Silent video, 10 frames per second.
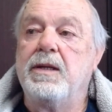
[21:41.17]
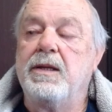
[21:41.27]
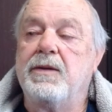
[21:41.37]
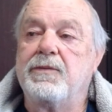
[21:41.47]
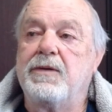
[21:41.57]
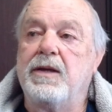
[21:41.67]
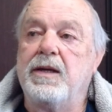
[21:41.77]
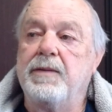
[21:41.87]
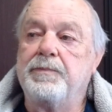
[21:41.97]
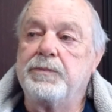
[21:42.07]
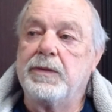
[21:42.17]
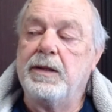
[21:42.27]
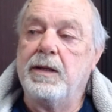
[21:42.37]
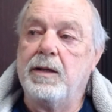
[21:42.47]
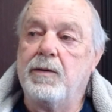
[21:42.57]
He'll say,
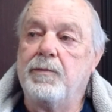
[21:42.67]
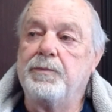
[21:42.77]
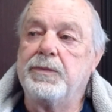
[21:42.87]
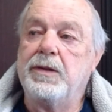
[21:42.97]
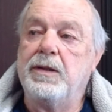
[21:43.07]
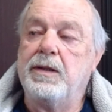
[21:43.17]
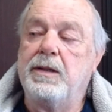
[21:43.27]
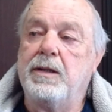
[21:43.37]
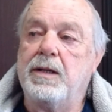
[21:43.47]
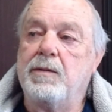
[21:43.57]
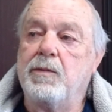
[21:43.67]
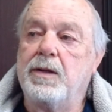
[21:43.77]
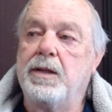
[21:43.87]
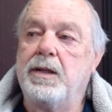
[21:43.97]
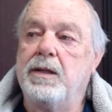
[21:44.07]
you're not
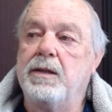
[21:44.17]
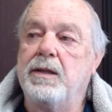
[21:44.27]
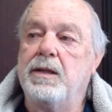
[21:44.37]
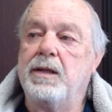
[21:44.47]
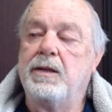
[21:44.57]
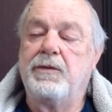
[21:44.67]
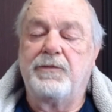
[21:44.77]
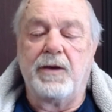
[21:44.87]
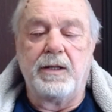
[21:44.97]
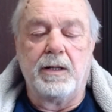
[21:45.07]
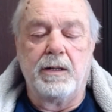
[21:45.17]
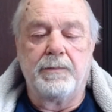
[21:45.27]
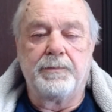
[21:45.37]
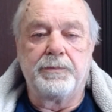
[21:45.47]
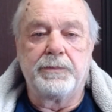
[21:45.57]
really a designer
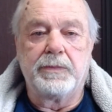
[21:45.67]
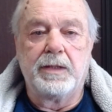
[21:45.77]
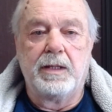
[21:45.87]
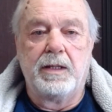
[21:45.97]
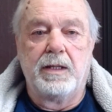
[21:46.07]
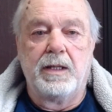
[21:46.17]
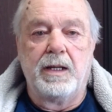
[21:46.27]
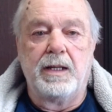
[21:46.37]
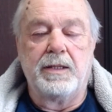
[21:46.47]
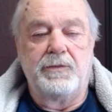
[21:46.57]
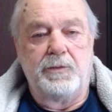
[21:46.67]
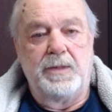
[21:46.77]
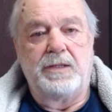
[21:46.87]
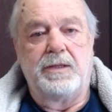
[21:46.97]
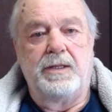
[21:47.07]
unless you
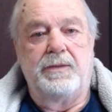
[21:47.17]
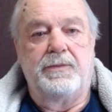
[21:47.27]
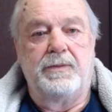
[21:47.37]
make things.